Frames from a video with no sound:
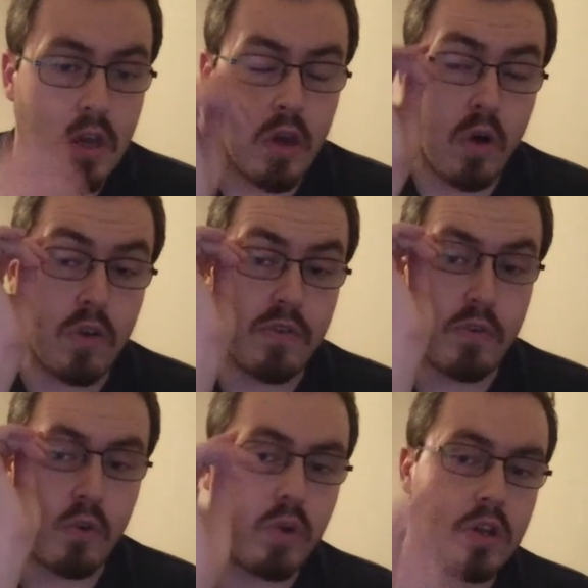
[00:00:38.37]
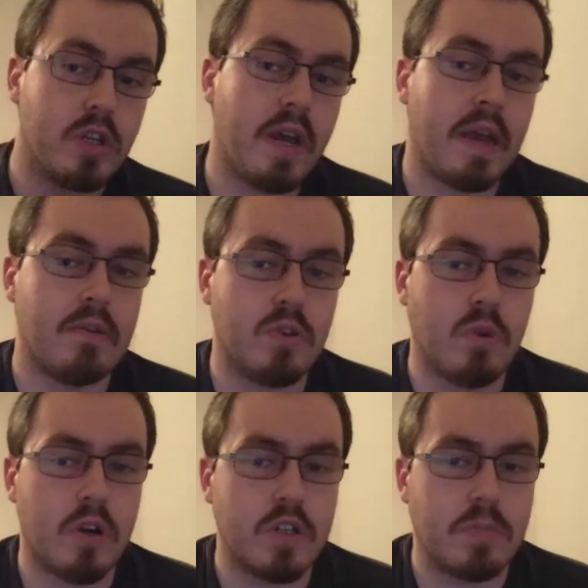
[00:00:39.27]
Also, quick shout out to
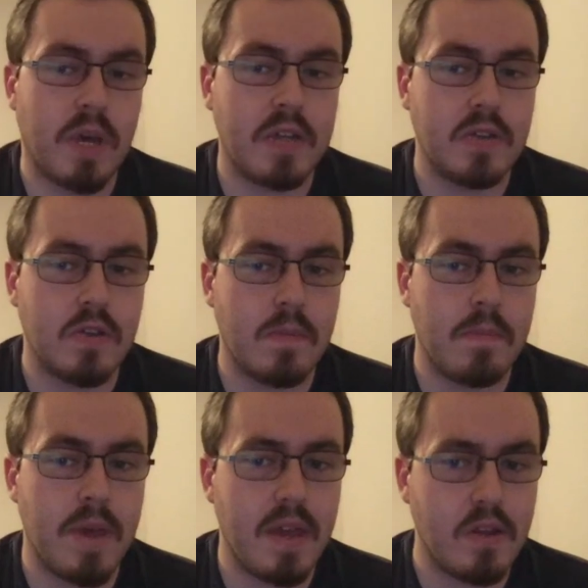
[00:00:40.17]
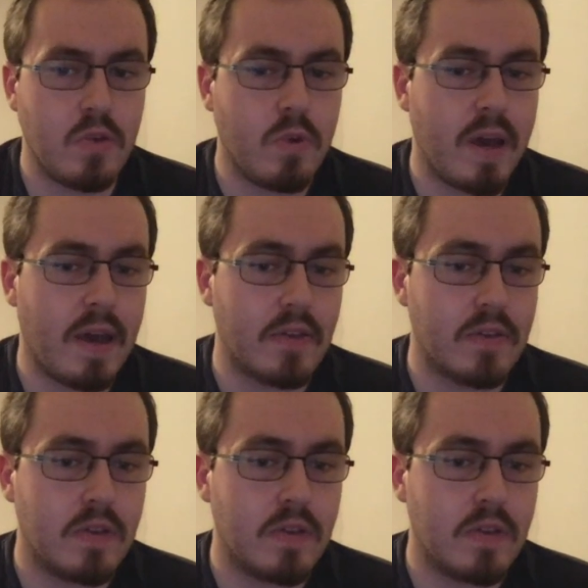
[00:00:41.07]
our sponsor, BetUS.